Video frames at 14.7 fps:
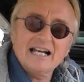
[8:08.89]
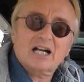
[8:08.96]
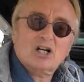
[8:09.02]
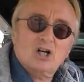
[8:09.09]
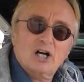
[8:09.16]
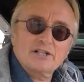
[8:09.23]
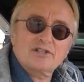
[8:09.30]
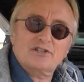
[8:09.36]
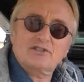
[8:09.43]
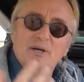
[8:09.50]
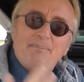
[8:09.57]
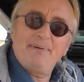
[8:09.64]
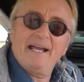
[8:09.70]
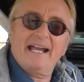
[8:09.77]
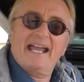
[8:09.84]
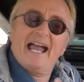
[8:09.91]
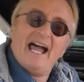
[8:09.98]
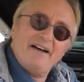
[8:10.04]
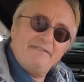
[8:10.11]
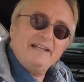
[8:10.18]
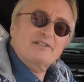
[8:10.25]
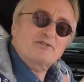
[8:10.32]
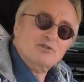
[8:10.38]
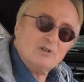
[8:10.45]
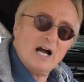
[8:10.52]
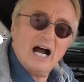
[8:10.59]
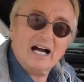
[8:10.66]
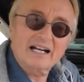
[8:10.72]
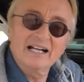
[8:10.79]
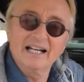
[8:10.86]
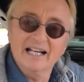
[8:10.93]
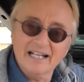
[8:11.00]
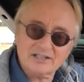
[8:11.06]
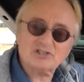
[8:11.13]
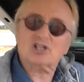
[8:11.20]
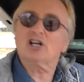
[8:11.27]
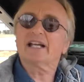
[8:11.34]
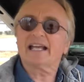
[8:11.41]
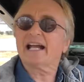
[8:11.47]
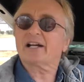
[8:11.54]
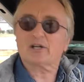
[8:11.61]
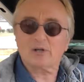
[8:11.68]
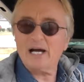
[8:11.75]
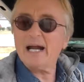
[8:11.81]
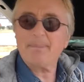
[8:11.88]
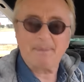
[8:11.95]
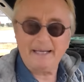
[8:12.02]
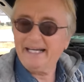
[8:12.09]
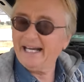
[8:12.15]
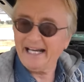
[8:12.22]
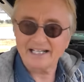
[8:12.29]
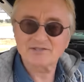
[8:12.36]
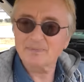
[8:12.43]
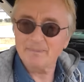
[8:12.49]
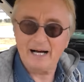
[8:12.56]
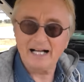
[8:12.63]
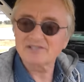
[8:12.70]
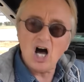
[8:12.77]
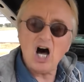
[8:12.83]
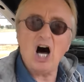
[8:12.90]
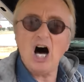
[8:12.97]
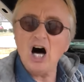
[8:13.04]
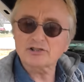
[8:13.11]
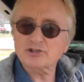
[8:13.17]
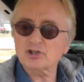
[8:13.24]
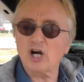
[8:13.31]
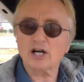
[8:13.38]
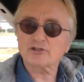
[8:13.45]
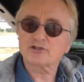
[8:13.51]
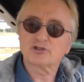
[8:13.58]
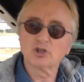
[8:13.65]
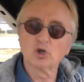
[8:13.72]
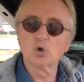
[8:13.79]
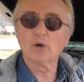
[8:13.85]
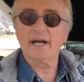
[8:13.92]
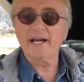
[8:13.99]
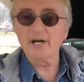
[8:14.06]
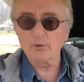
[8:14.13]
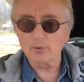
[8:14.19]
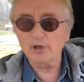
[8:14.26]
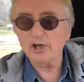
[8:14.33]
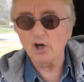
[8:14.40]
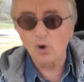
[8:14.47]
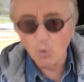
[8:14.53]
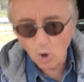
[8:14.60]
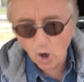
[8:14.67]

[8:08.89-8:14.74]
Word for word: And of course, it's a big, heavy truck. It's gonna get crappy gas mileage. All trucks do in the real